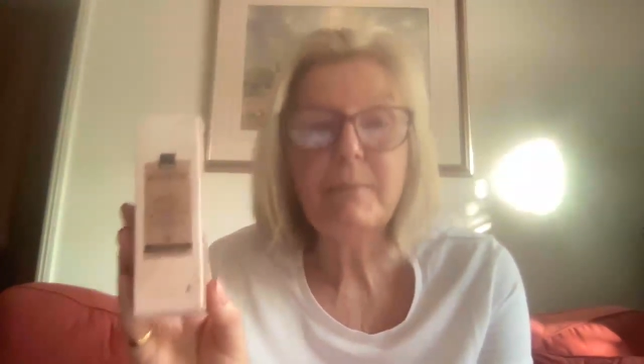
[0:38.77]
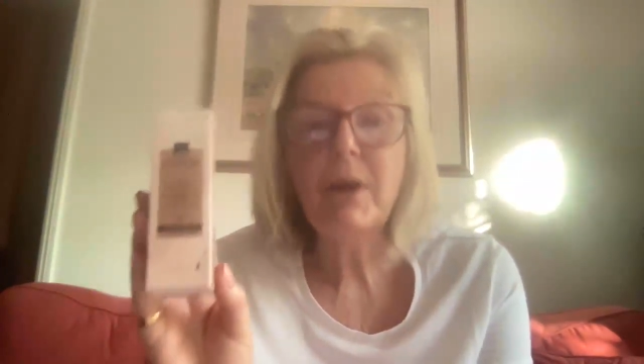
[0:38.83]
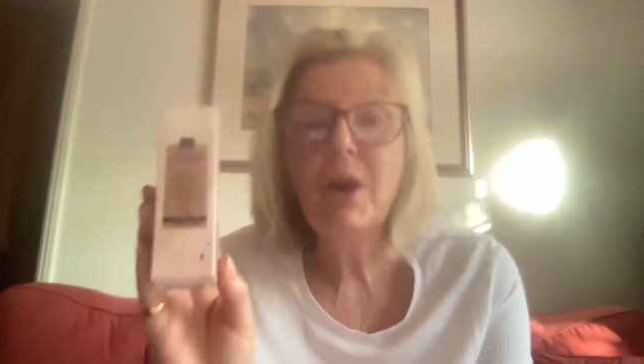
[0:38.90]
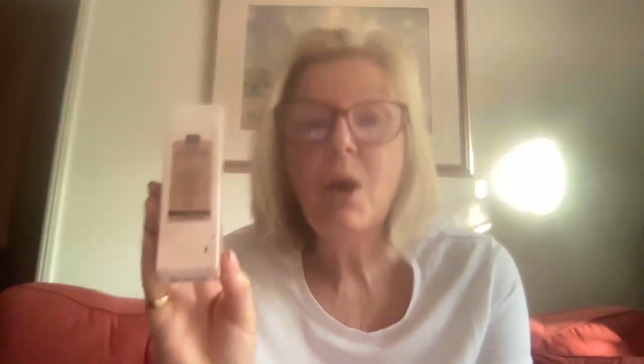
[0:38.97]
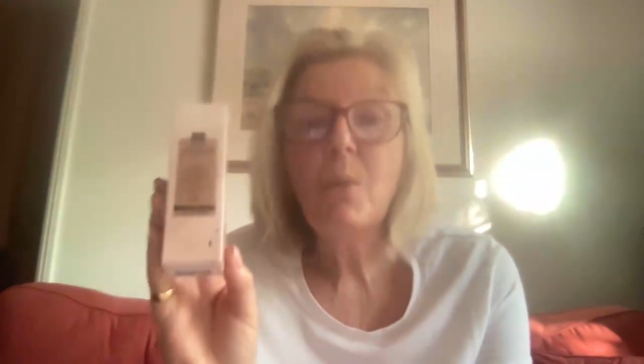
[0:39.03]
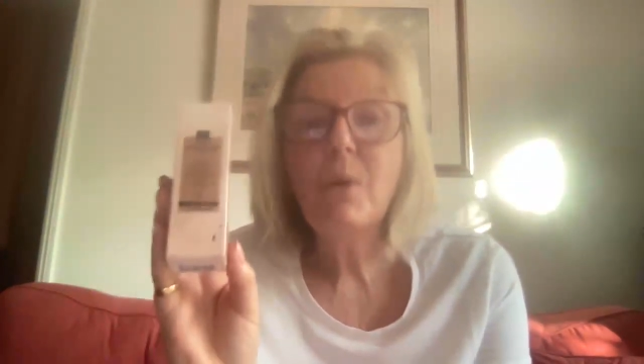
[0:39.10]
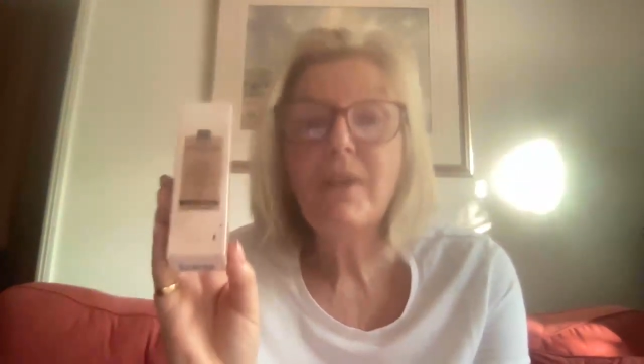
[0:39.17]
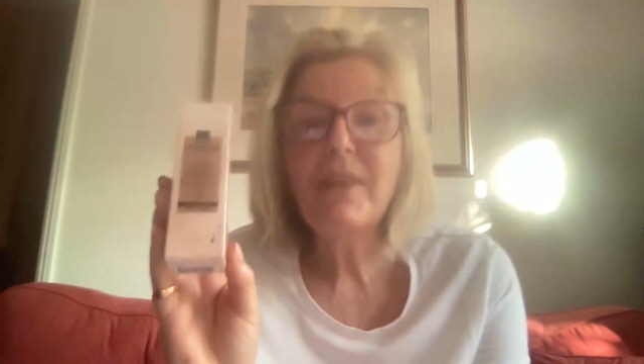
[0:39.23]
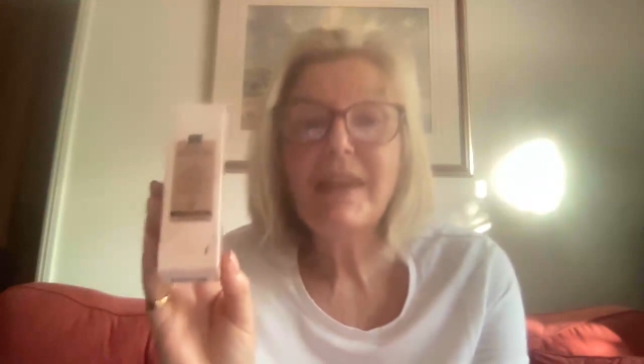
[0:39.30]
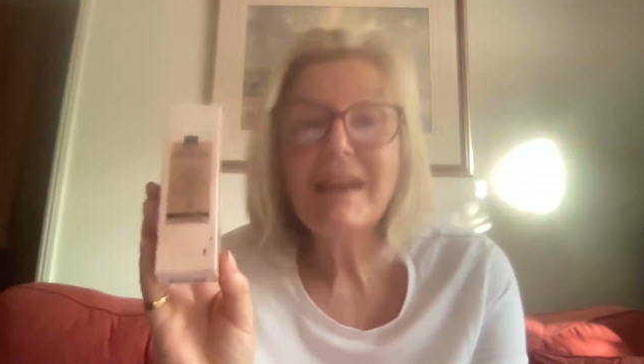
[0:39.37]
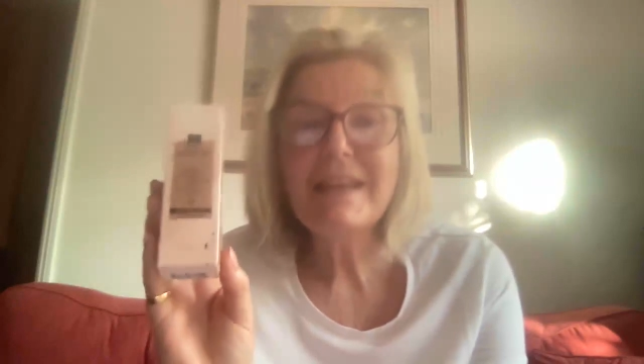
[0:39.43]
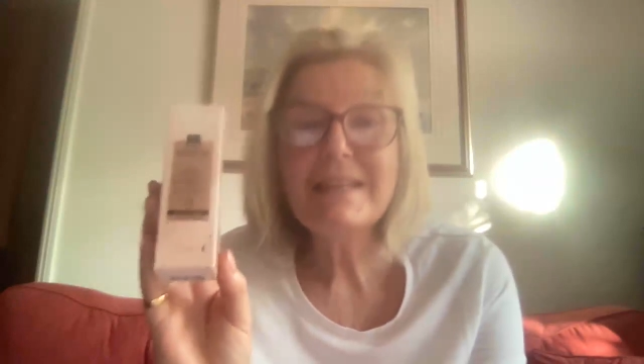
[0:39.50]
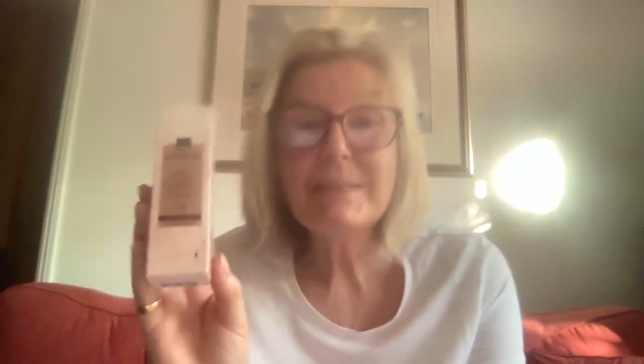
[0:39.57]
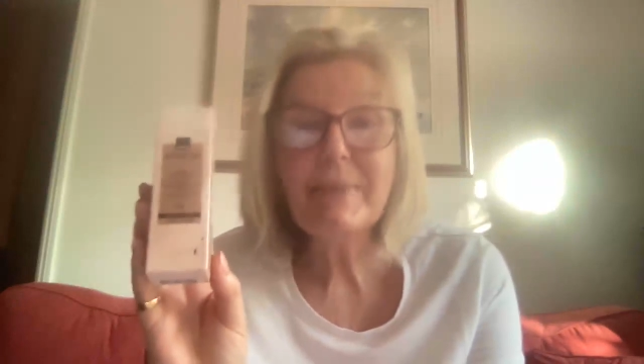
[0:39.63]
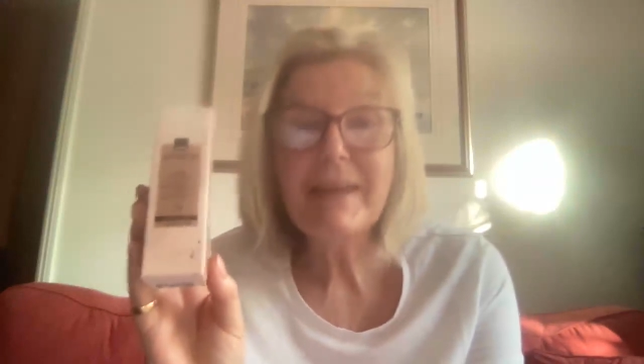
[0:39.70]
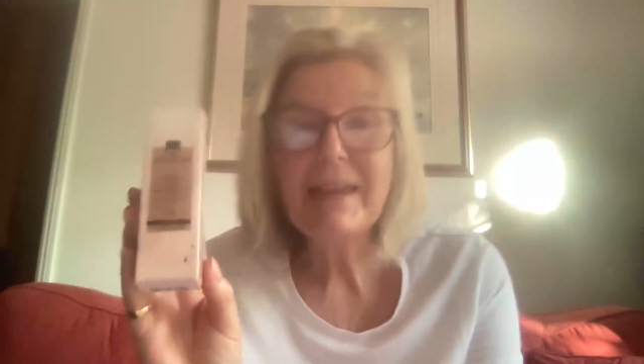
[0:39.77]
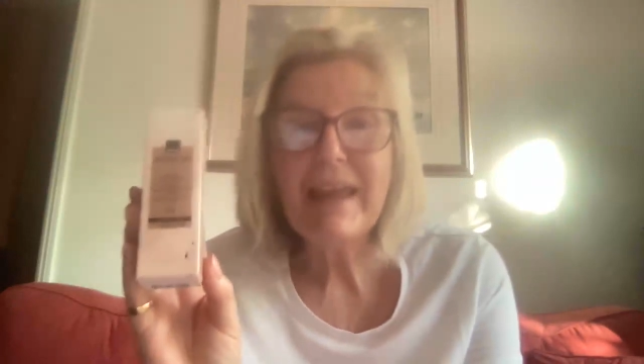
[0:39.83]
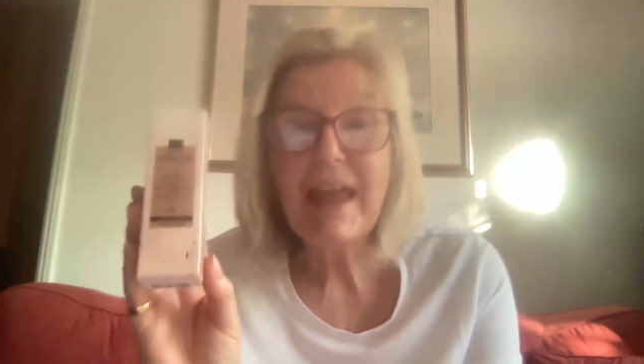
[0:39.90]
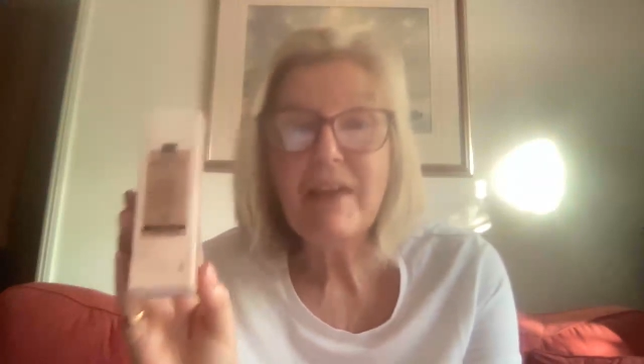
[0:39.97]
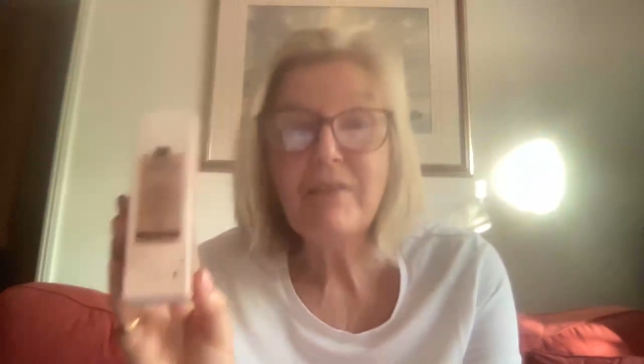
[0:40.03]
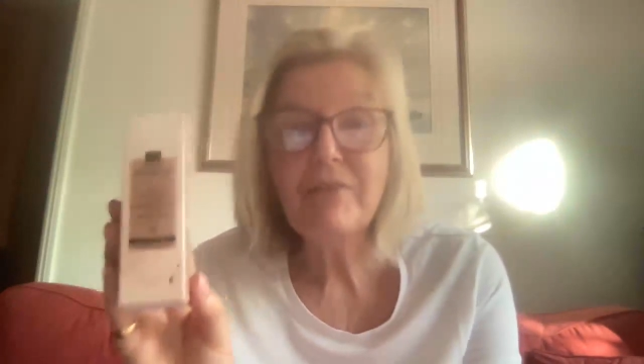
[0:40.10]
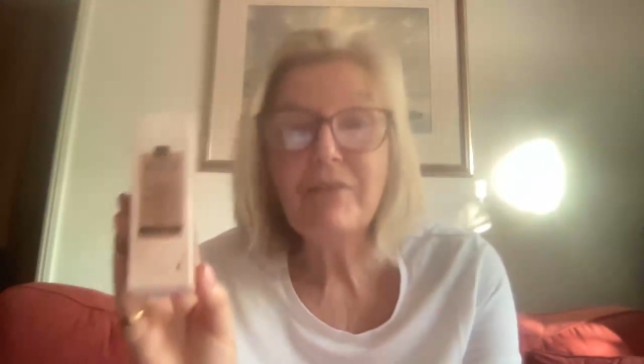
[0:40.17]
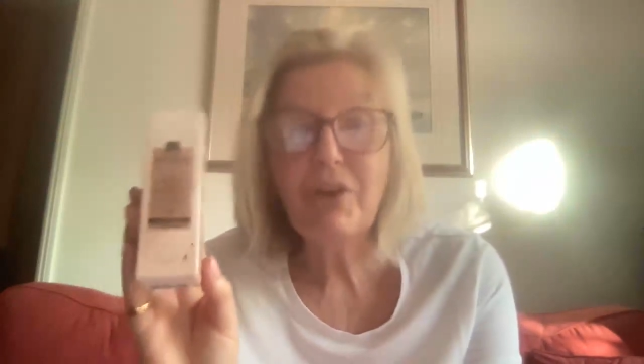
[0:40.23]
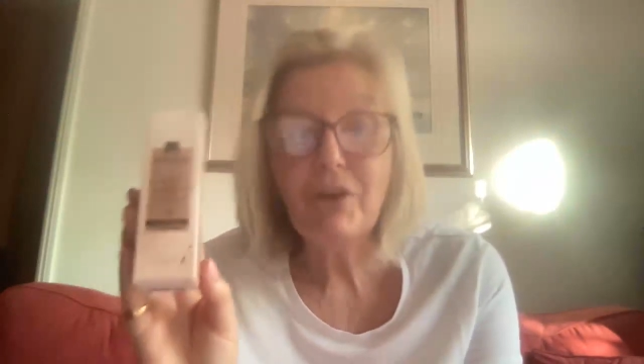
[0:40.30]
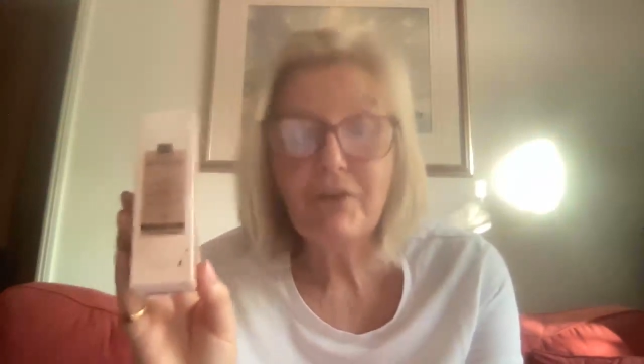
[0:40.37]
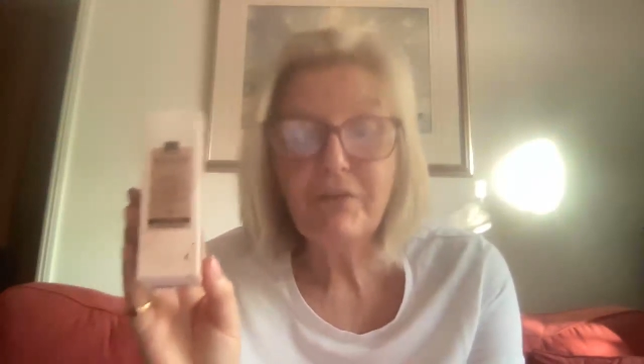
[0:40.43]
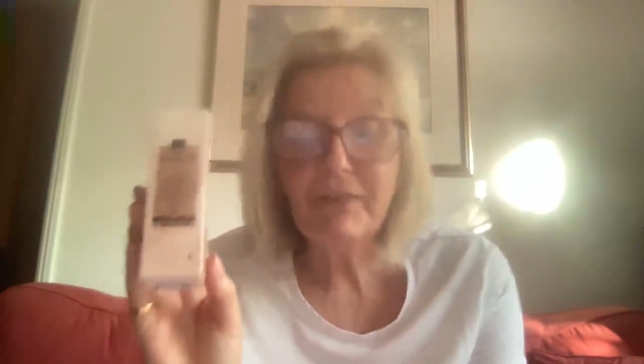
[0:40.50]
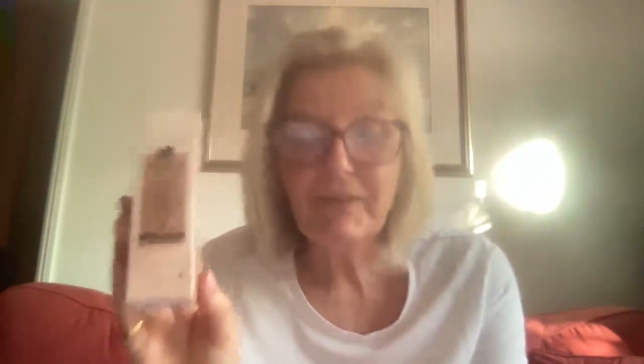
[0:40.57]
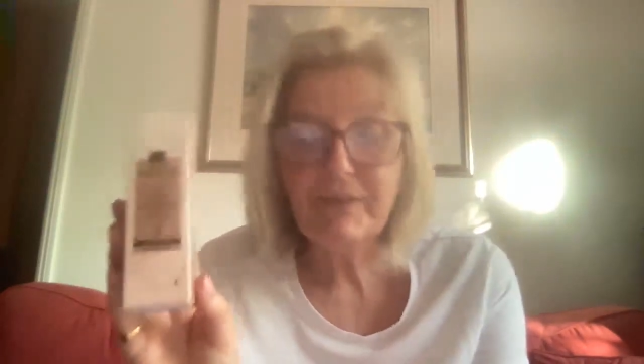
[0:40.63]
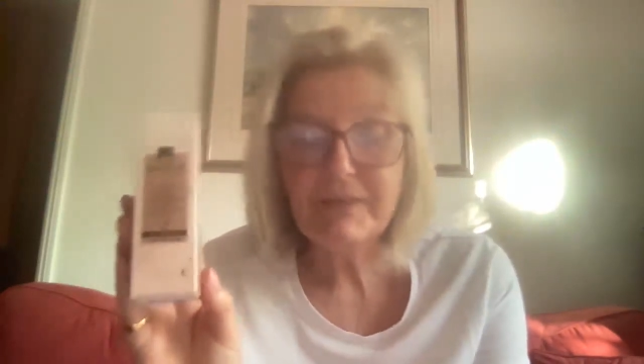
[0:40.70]
with an SPF of
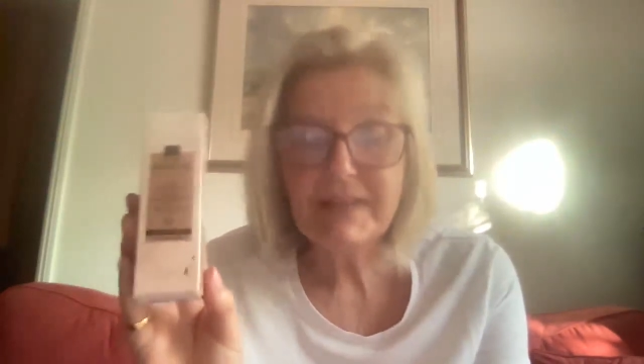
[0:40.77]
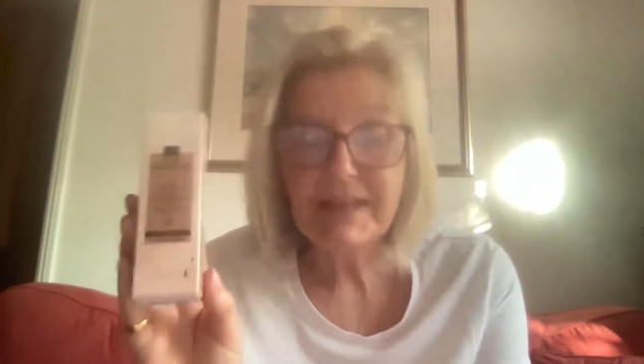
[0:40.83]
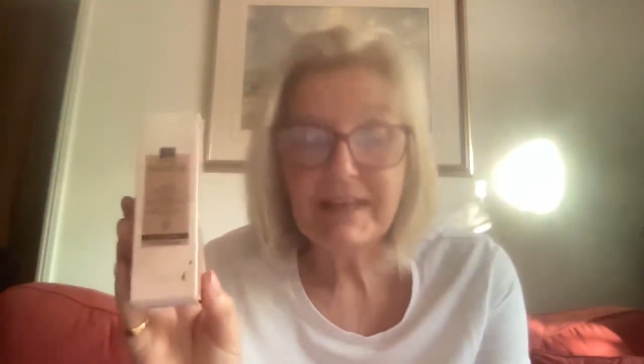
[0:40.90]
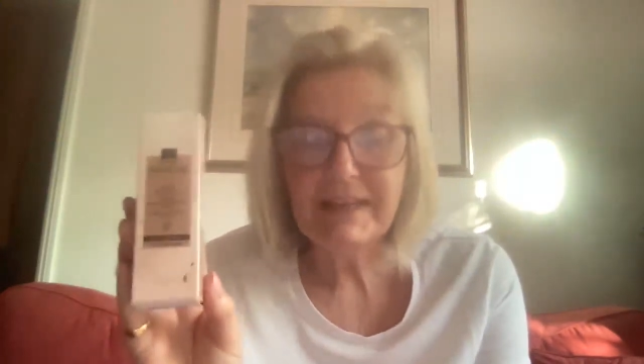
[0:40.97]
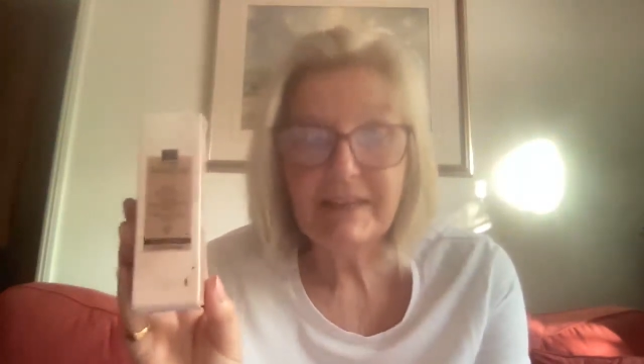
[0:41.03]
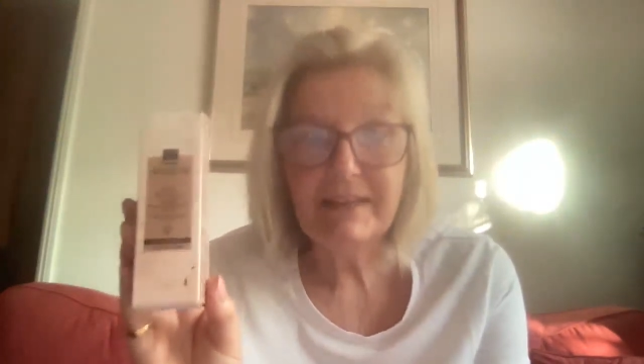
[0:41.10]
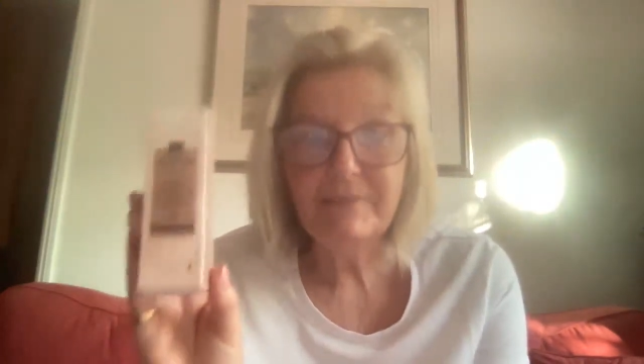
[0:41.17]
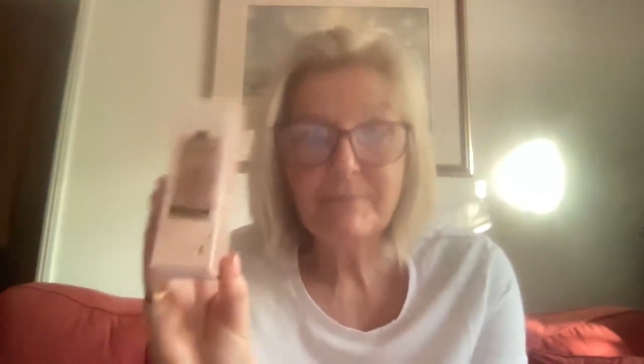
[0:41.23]
15.